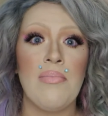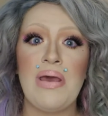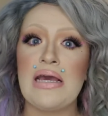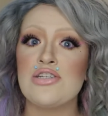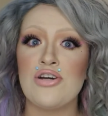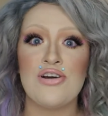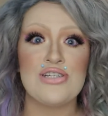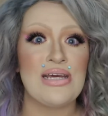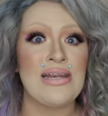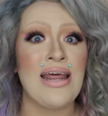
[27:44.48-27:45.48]

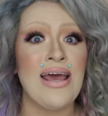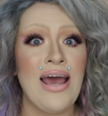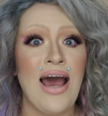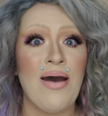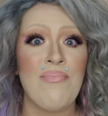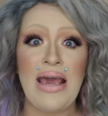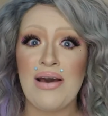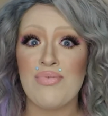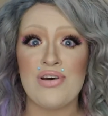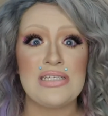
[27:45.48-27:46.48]
pictures and
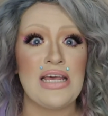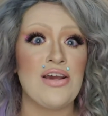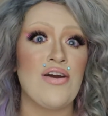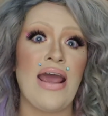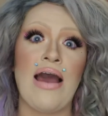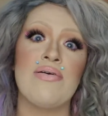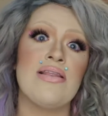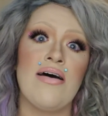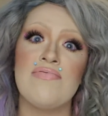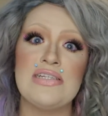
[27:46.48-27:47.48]
makeup looks that you create. I
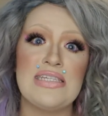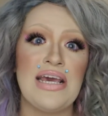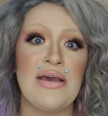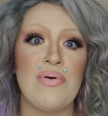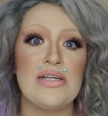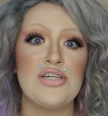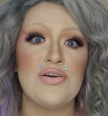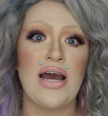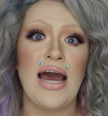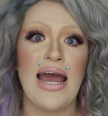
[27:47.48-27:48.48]
would love to see what
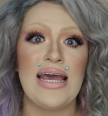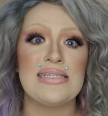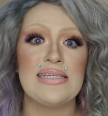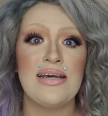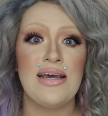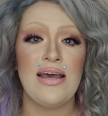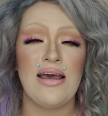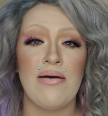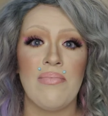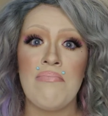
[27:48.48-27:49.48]
you guys
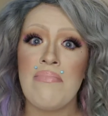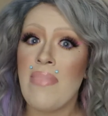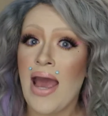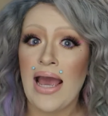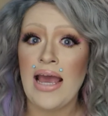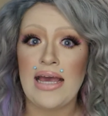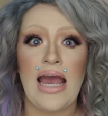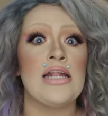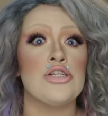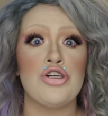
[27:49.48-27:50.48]

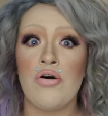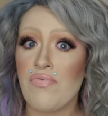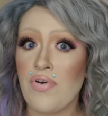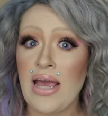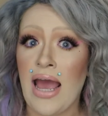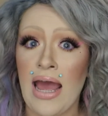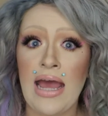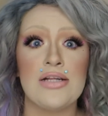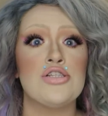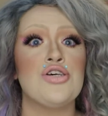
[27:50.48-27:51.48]
make. And don't
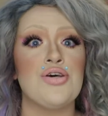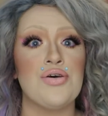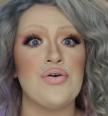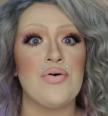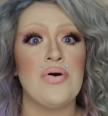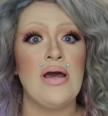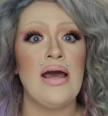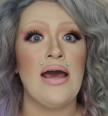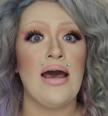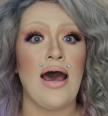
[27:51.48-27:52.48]
forget to
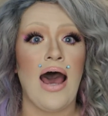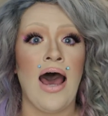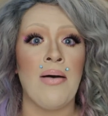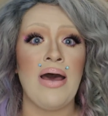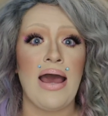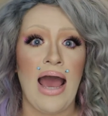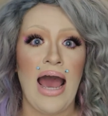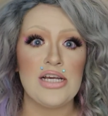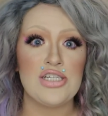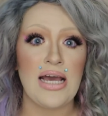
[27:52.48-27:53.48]

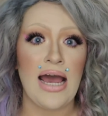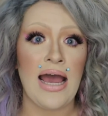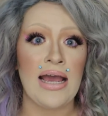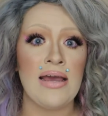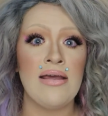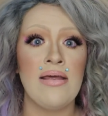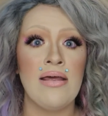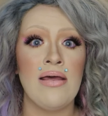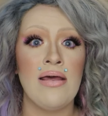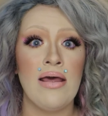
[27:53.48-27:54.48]
hashtag
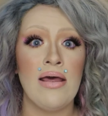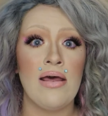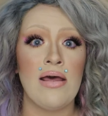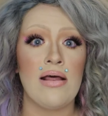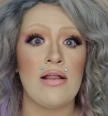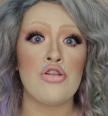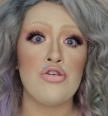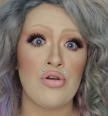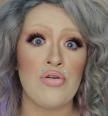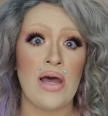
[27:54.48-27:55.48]

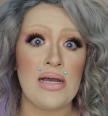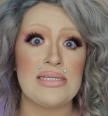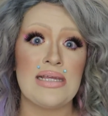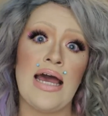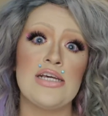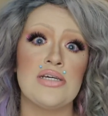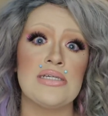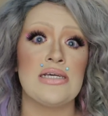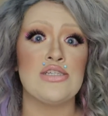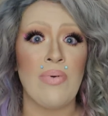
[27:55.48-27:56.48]
Lulu Luxe
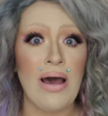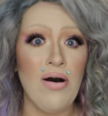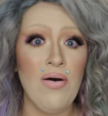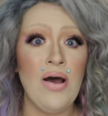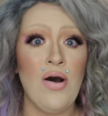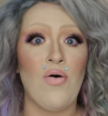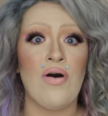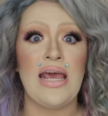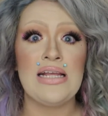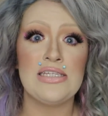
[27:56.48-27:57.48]
lashes as well
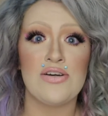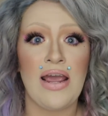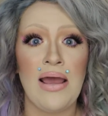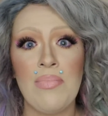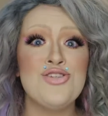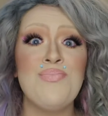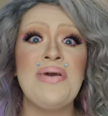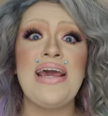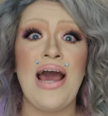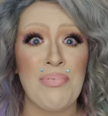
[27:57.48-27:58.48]
on Instagram to
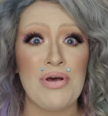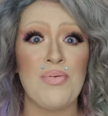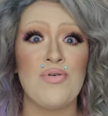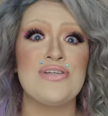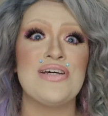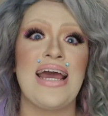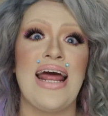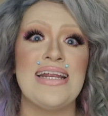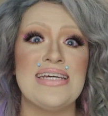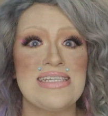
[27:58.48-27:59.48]
be applicable to
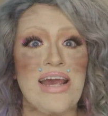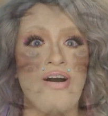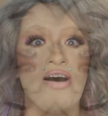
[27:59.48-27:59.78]
get a discount